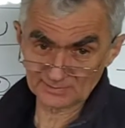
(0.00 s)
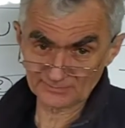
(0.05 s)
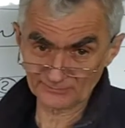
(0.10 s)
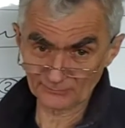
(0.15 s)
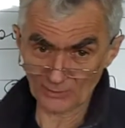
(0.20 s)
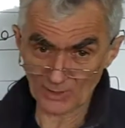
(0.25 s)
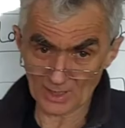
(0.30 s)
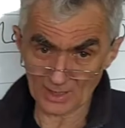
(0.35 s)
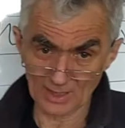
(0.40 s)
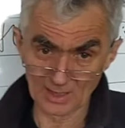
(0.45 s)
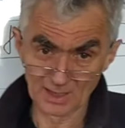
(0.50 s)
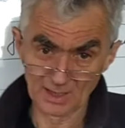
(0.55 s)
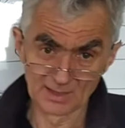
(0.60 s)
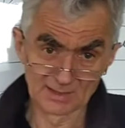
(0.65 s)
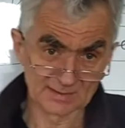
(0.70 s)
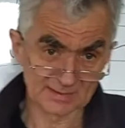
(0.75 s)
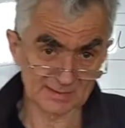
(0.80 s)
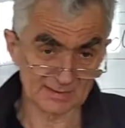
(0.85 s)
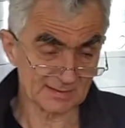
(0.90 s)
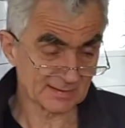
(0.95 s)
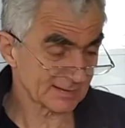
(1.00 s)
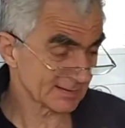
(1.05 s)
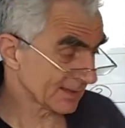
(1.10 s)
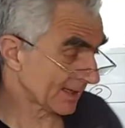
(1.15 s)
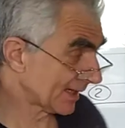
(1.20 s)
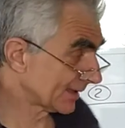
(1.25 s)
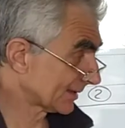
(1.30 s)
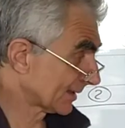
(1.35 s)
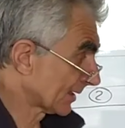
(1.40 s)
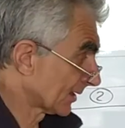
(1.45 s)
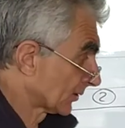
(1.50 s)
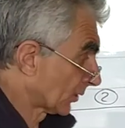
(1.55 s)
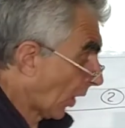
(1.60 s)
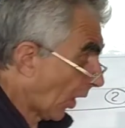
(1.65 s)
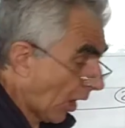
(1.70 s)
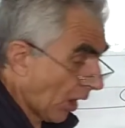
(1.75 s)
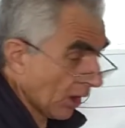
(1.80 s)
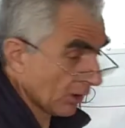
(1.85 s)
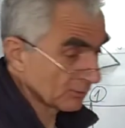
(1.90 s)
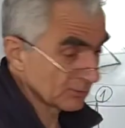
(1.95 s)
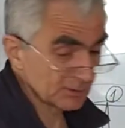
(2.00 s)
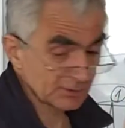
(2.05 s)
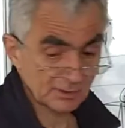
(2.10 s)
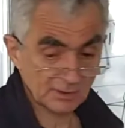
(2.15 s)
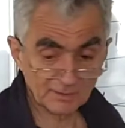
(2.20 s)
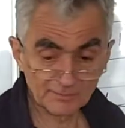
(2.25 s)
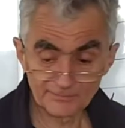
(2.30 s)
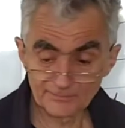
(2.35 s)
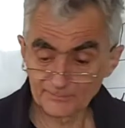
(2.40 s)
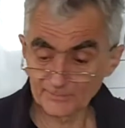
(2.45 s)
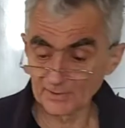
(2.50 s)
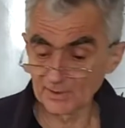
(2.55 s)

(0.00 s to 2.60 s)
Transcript: If we are synthesizing tons of